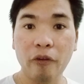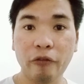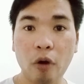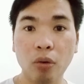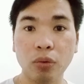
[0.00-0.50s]

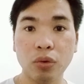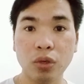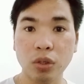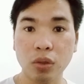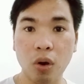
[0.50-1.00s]

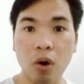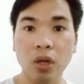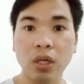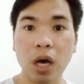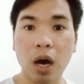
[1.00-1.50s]
Focus
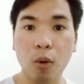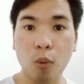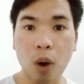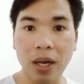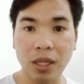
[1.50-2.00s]
on the
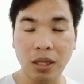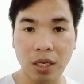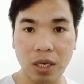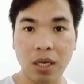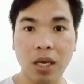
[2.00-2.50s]

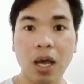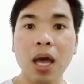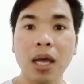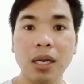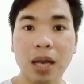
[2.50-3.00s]
quality,
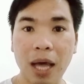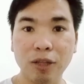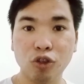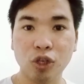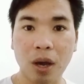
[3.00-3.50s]

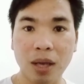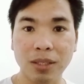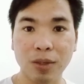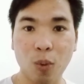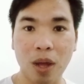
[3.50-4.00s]
not
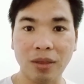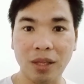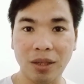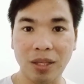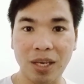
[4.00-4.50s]
just
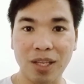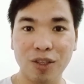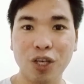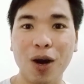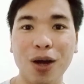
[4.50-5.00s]
quantity.
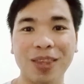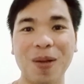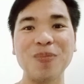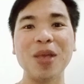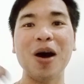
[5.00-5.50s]
Charot!
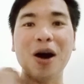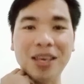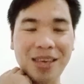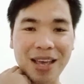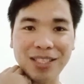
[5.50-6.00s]
Oh
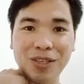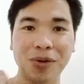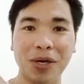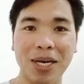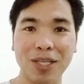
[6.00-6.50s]
yes,
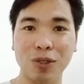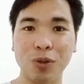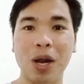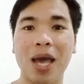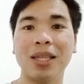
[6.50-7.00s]
you heard it
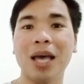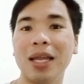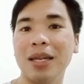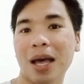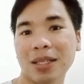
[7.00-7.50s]
right.
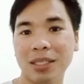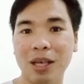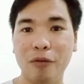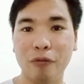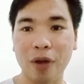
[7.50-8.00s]
And that's
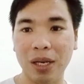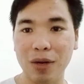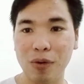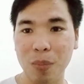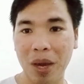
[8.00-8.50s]
a
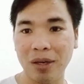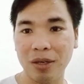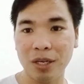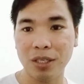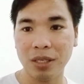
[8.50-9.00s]
friendly
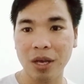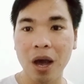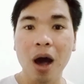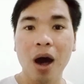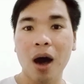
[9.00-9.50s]
reminder
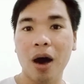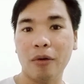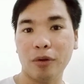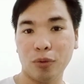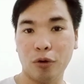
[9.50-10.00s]

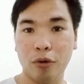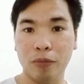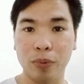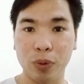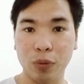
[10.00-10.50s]

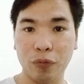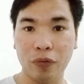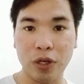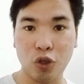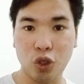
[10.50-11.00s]
of
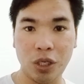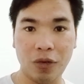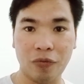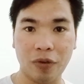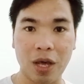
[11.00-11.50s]
Rufa
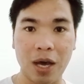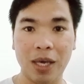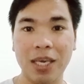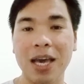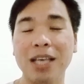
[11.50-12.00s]
Chi Vlog.
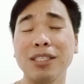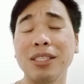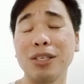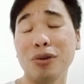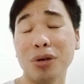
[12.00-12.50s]

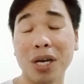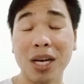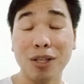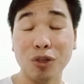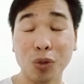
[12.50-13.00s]
Yes, you
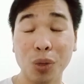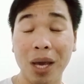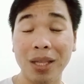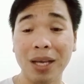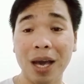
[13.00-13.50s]
heard it
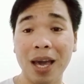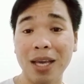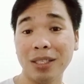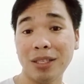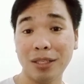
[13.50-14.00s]
right,
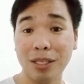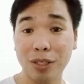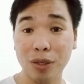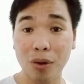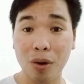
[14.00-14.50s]
guys. This
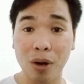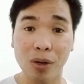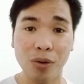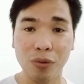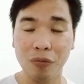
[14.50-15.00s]
is
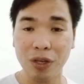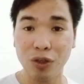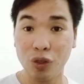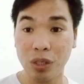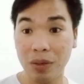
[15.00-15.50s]
your
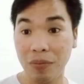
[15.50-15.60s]
Rufa Chi